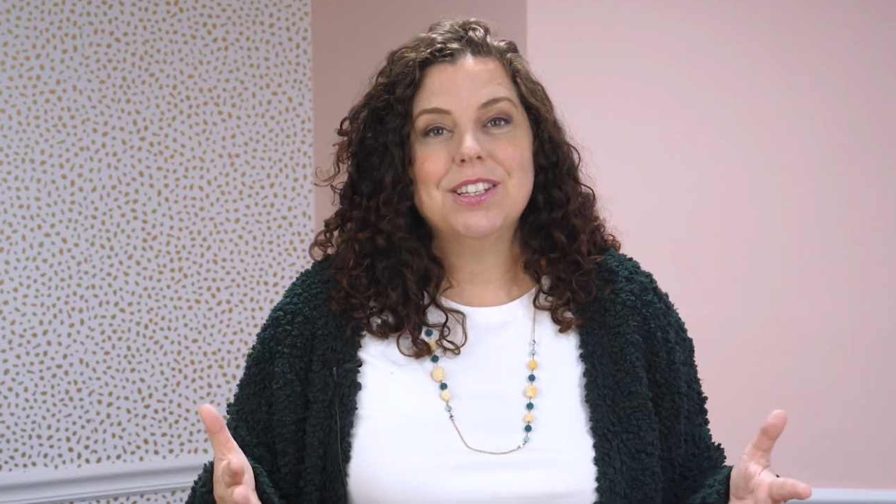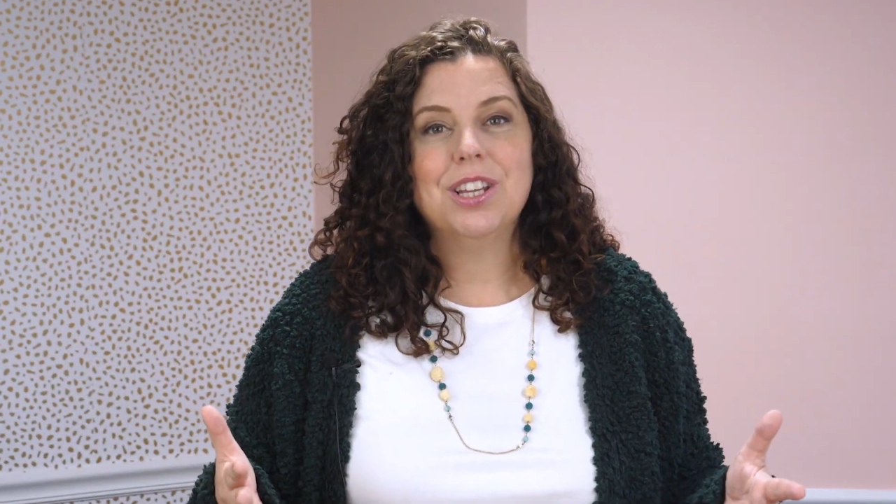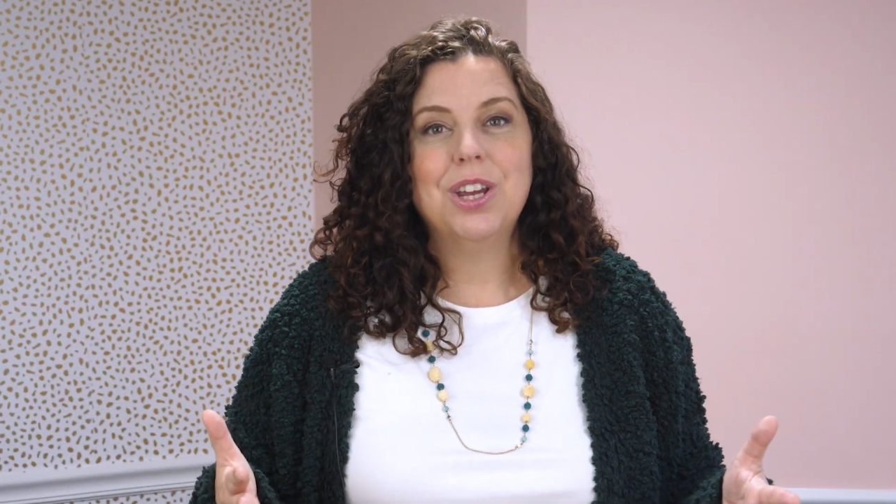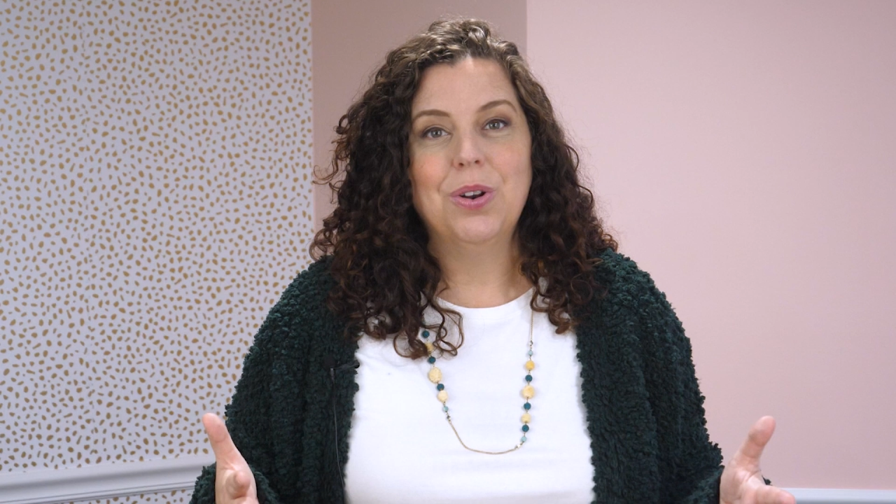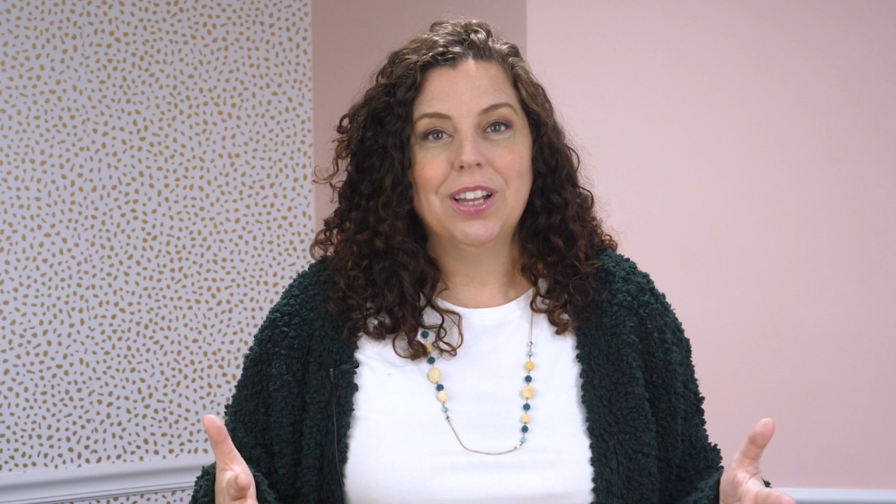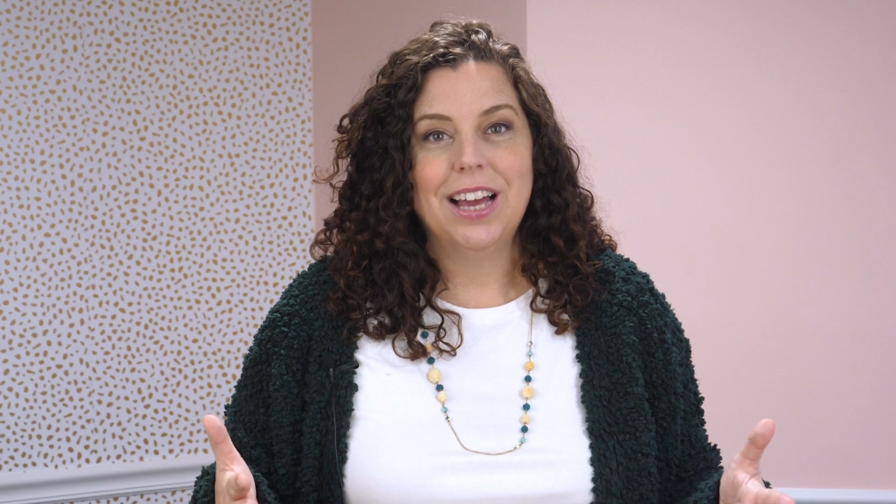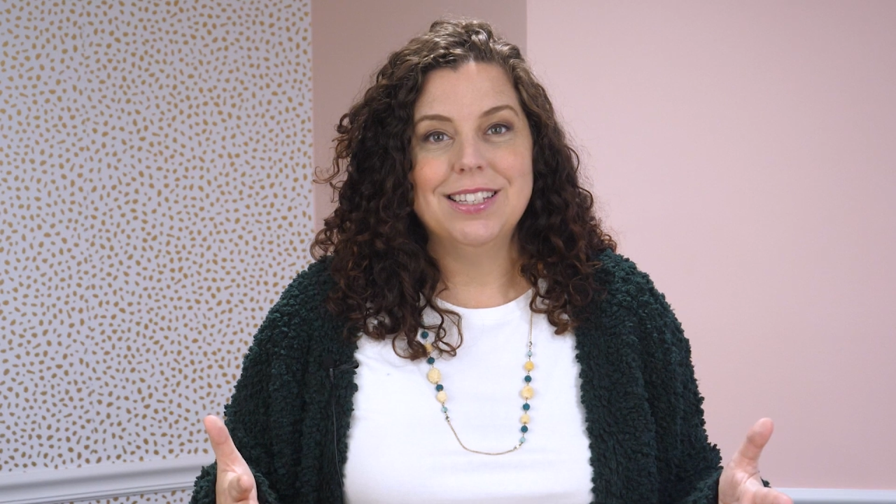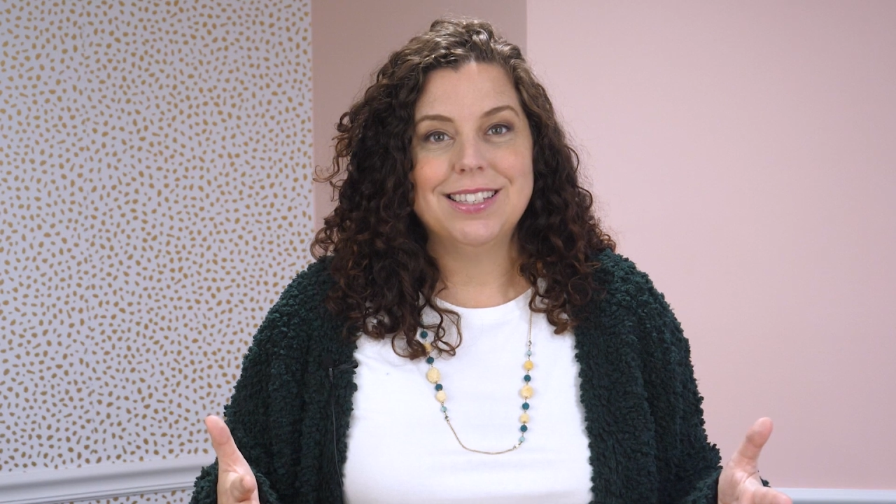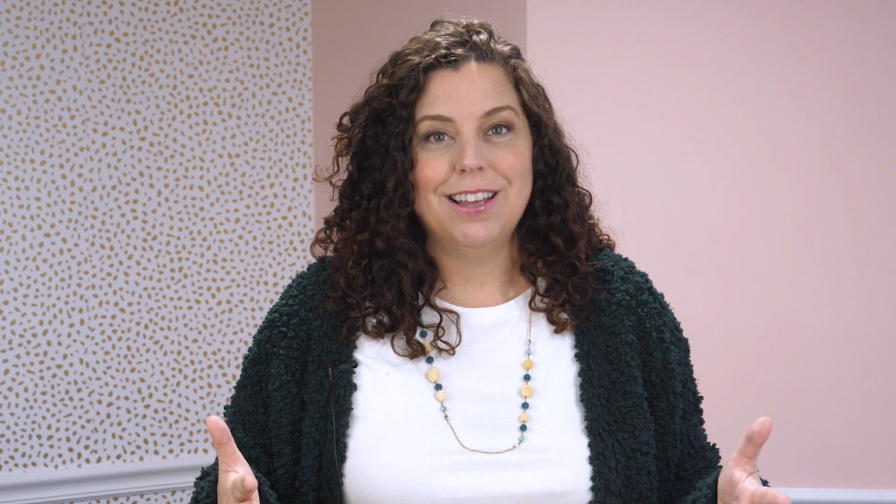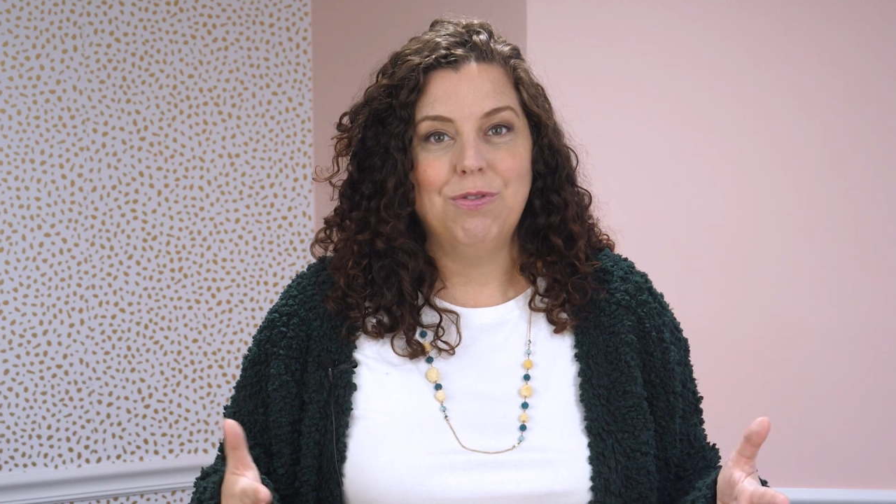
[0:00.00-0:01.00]
to
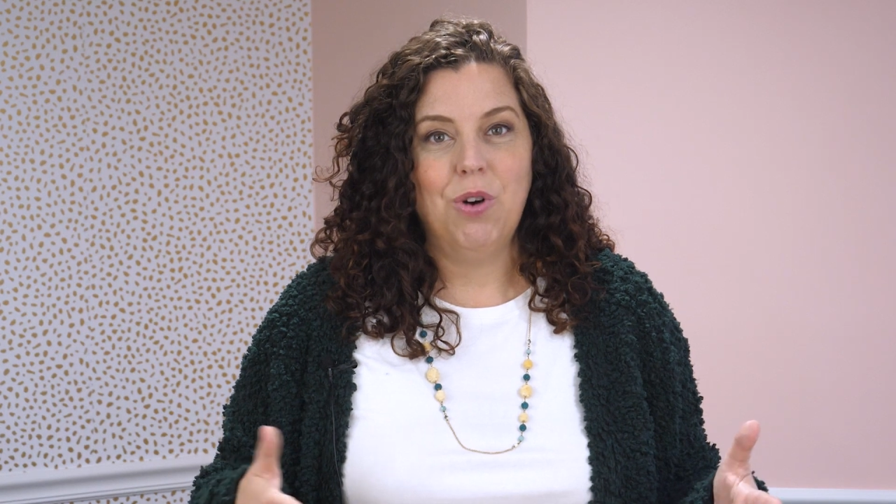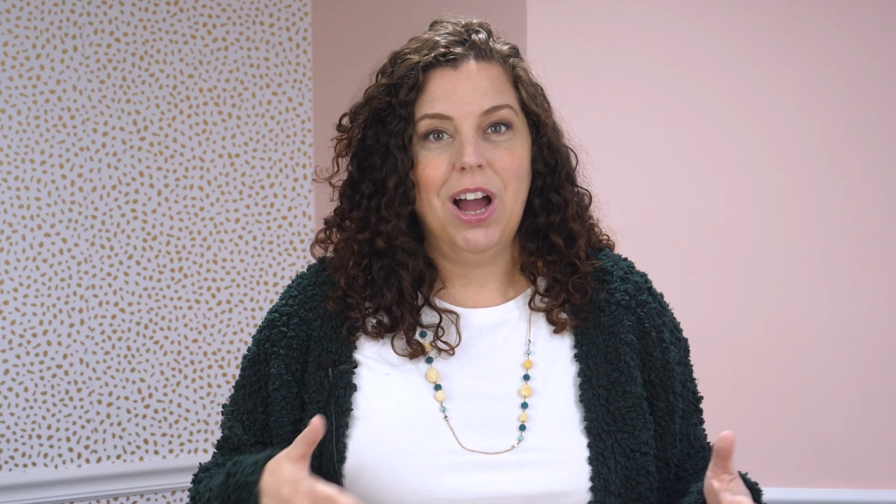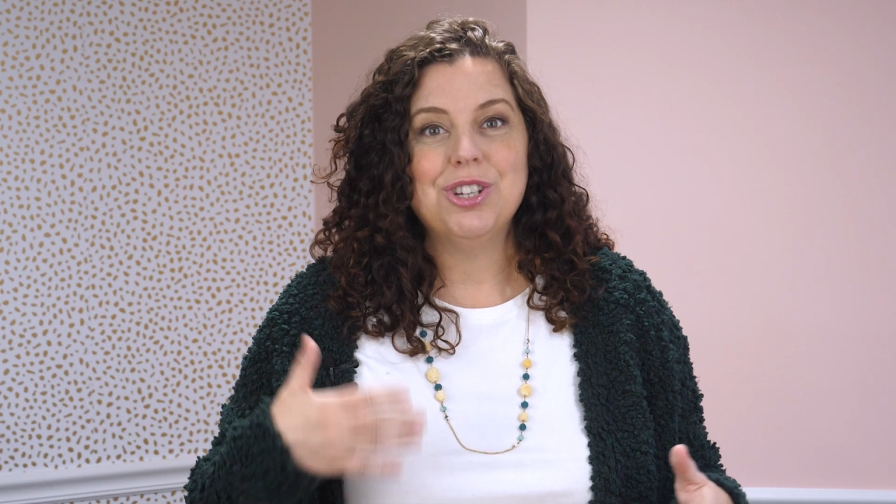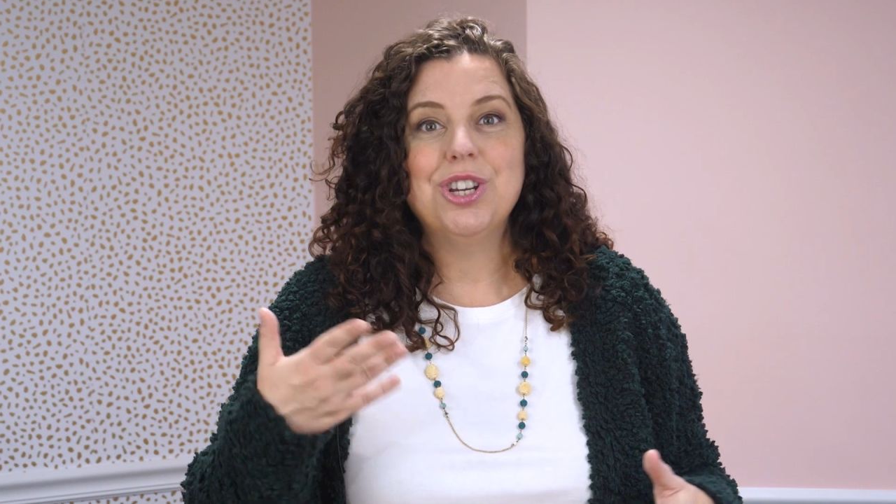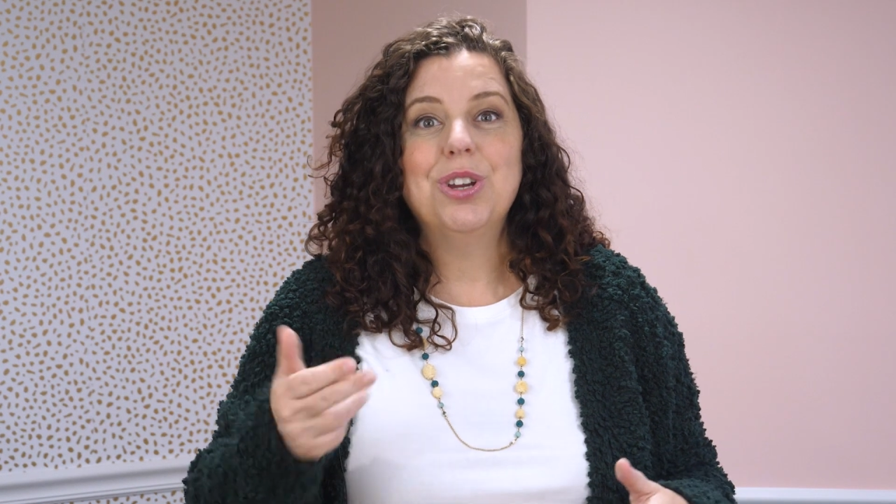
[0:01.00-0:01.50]
utilize the self-wash